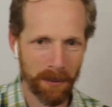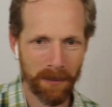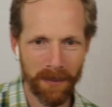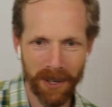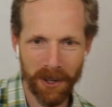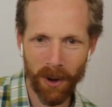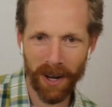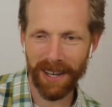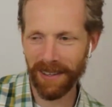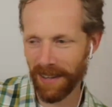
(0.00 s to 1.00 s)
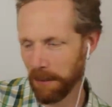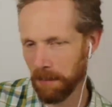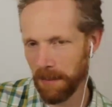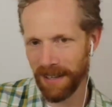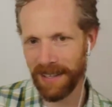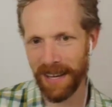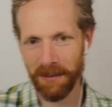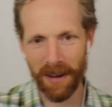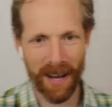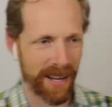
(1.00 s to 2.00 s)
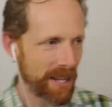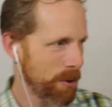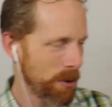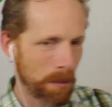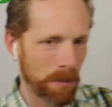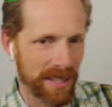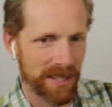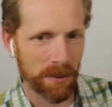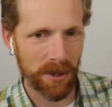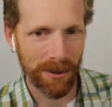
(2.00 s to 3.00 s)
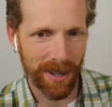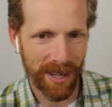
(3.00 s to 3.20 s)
quiet, like meditative hike, or a place where you like to